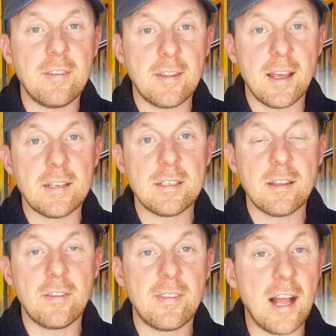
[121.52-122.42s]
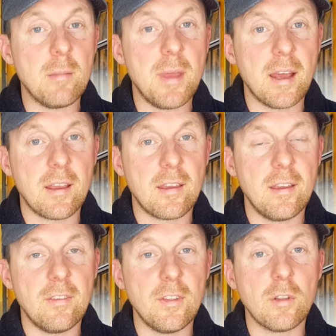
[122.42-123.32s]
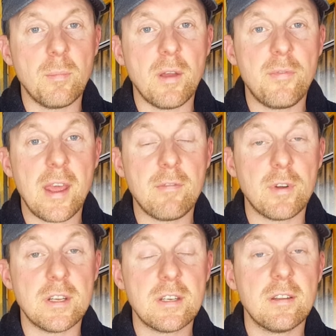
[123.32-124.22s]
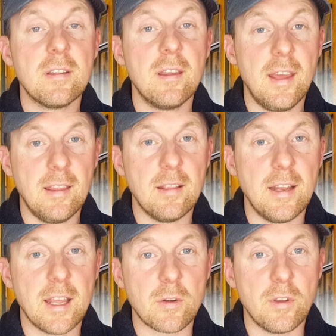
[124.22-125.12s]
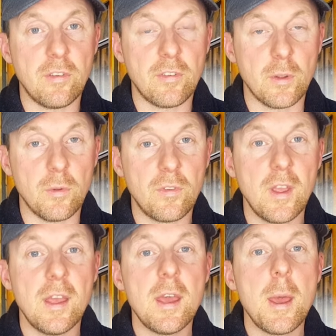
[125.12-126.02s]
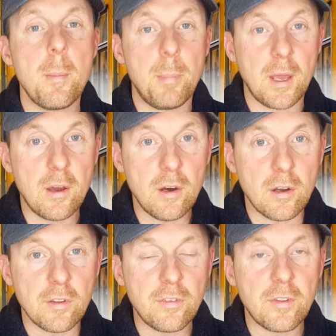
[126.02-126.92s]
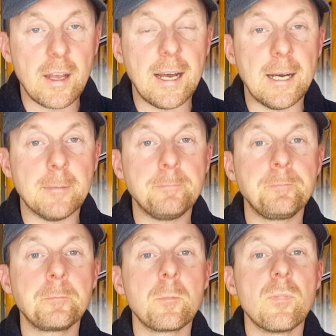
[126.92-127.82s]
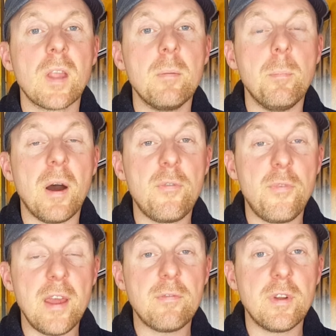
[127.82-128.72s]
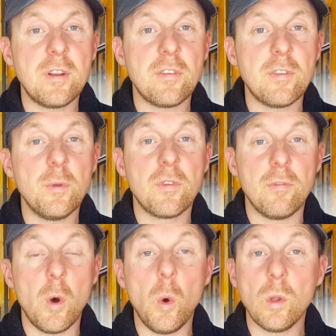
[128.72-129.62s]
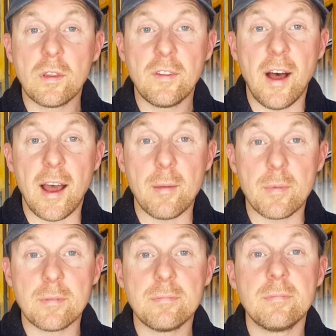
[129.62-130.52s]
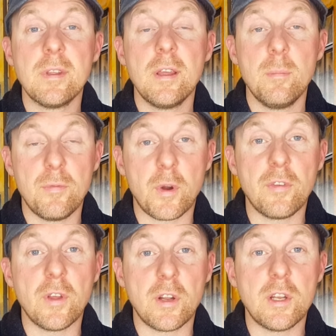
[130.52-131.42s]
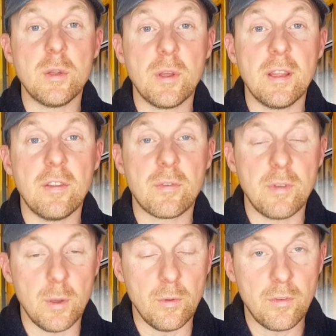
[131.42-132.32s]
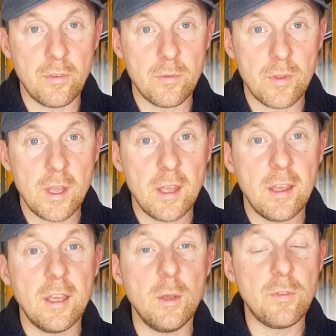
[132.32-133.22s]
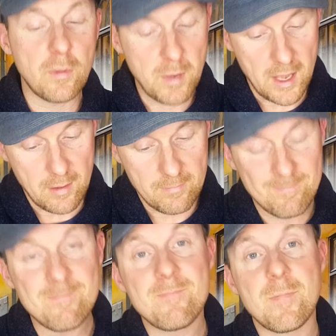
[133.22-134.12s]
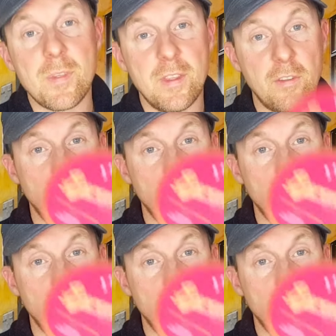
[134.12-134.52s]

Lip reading: that salmiak is not my favorite in licorice snus, because my favorite snus of all time, before I started doing these reviews, used to be this